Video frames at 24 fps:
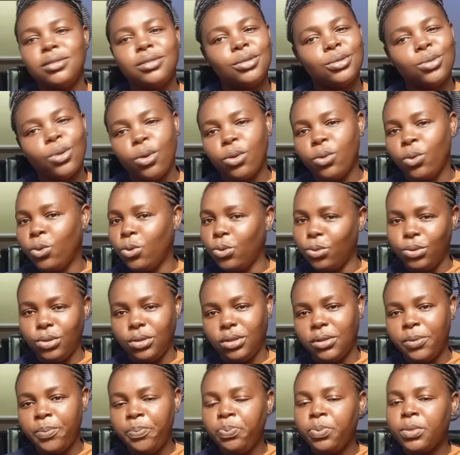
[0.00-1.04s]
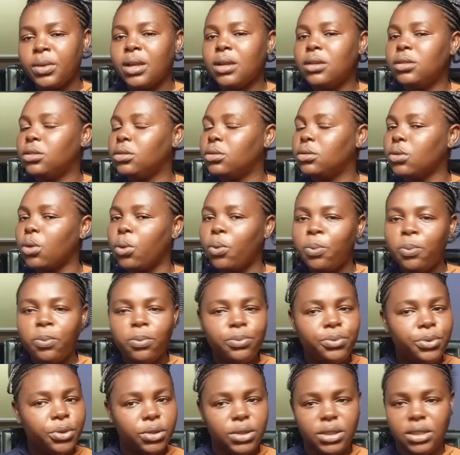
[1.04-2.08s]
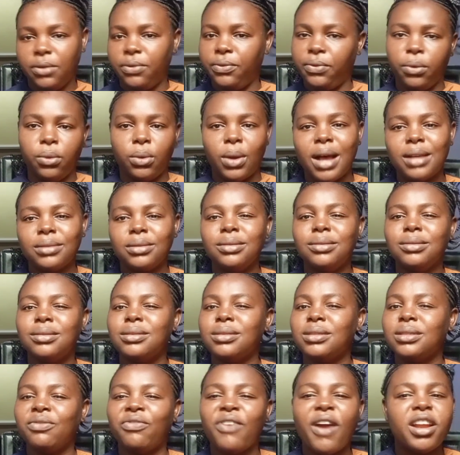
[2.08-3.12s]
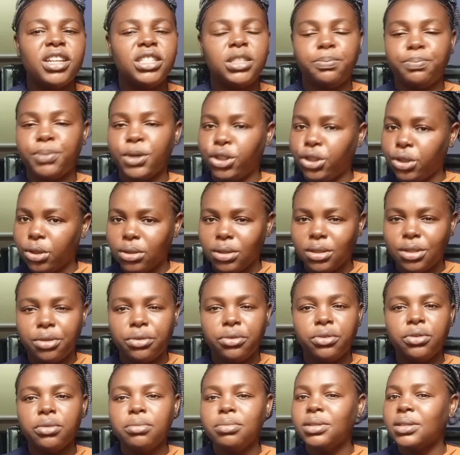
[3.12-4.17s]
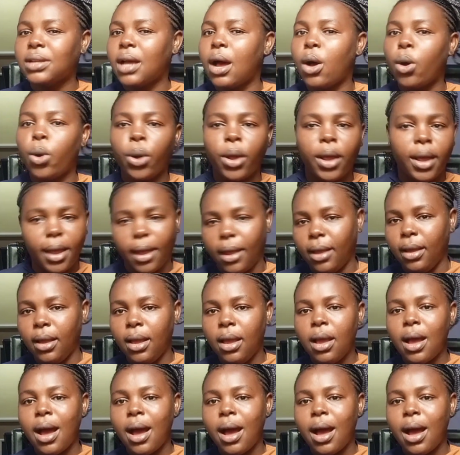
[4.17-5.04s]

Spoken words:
so good, it's so beautiful, as in this very spacious, the rooms are okay.